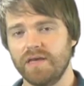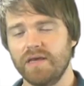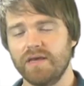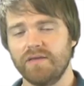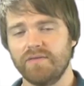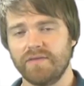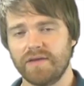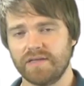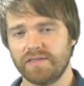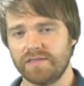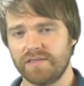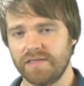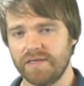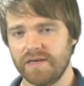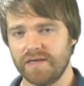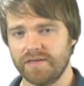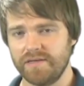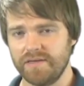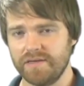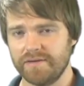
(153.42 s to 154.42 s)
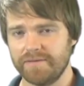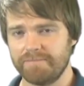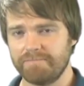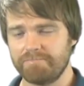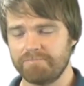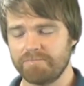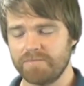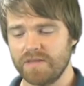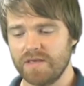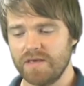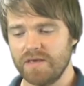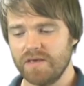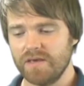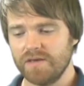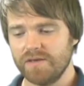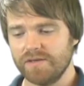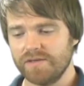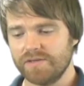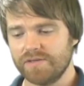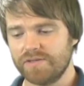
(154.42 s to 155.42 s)
That's the idea.
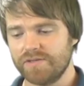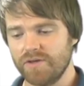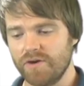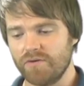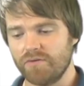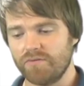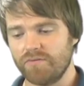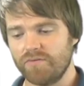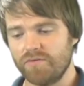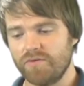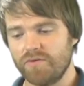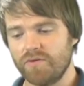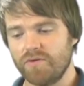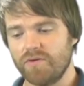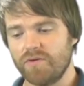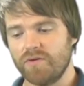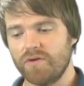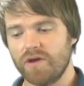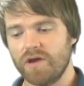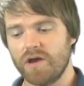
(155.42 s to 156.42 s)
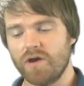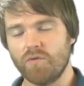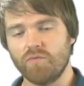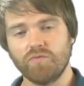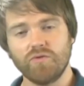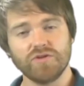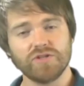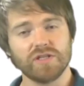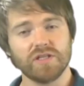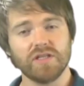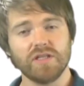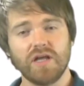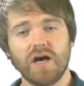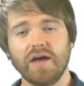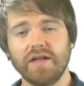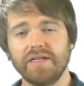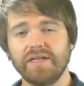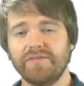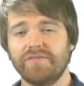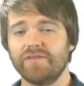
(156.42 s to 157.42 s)
So, there's a lot
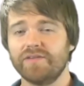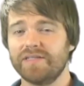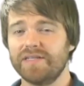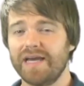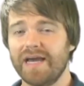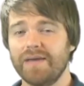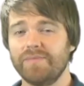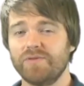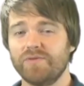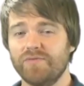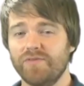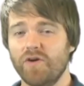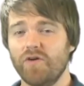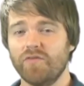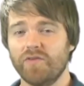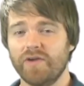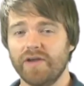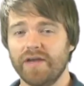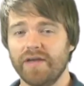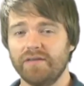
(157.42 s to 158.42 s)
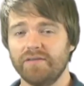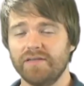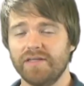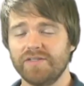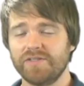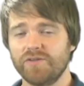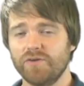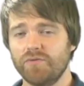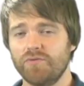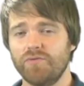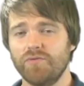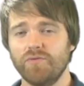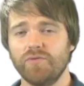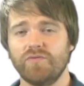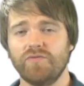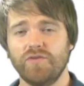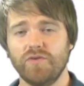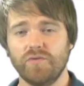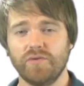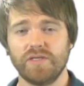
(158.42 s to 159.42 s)
of different types of overhead. Let's go through a
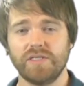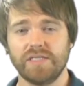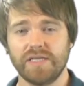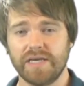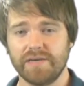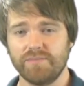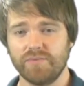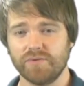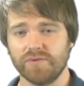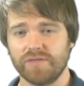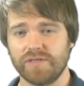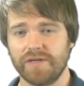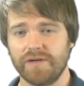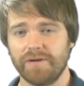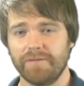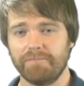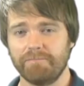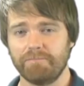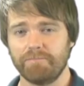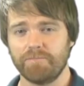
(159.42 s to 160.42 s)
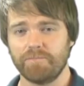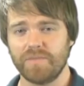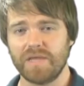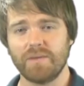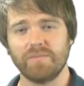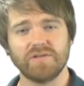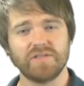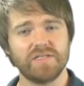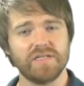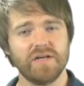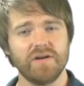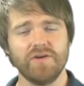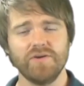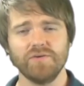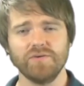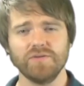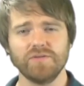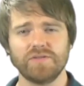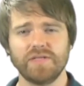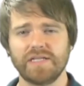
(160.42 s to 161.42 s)
few examples here. Now,
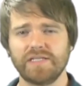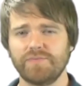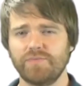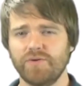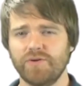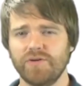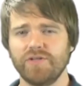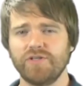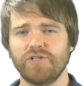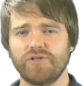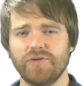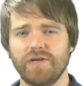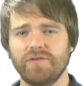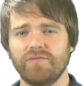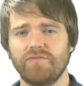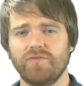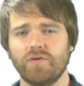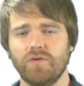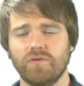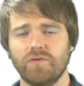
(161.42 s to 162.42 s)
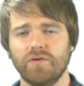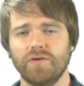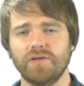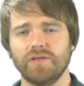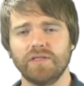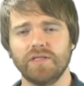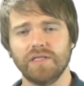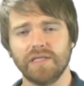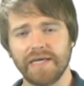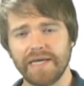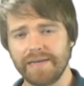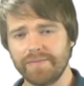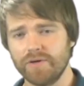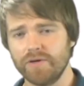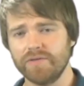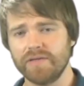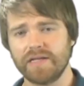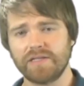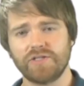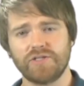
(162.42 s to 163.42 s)
materials, that's pretty straightforward. Labor,
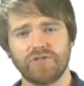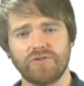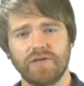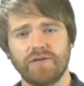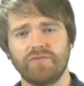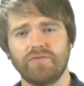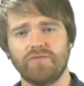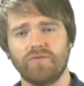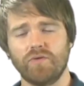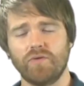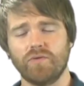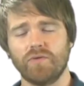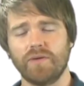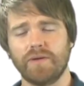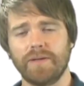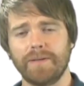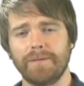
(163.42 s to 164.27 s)
that's straightforward.